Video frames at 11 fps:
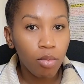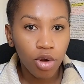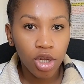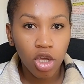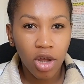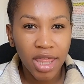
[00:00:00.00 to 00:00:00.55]

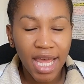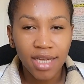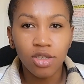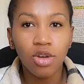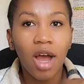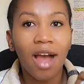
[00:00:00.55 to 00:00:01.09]
working on that.
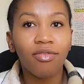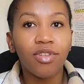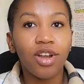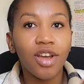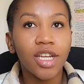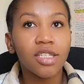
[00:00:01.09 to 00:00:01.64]
I've
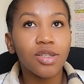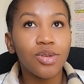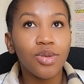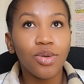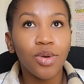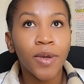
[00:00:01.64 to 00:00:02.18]
learned
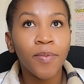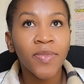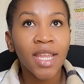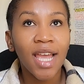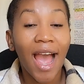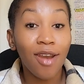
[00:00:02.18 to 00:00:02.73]
to,
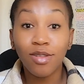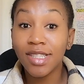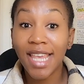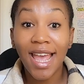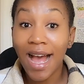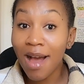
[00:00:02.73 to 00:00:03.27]
I don't
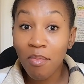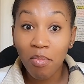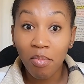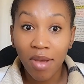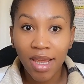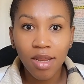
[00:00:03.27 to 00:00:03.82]
say
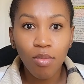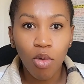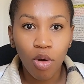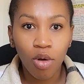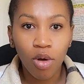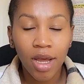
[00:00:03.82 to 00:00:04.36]

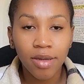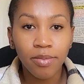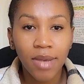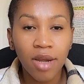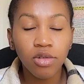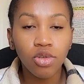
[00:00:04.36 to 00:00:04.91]
anymore.
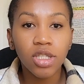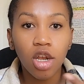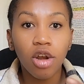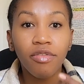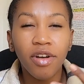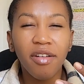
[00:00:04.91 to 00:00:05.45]
I don't use a lot
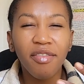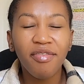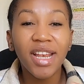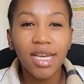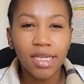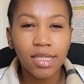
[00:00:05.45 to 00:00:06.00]
of
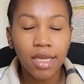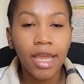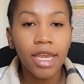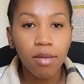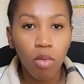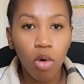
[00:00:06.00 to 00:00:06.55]
fillers
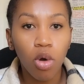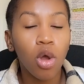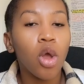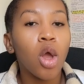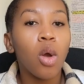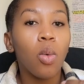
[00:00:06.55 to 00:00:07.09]
anymore.
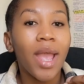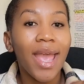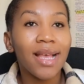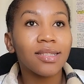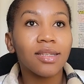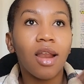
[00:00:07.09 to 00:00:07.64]

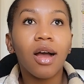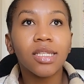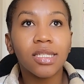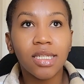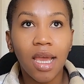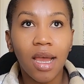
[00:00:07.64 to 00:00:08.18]
Whereas
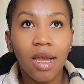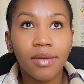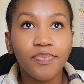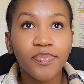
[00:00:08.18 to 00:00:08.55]
last year,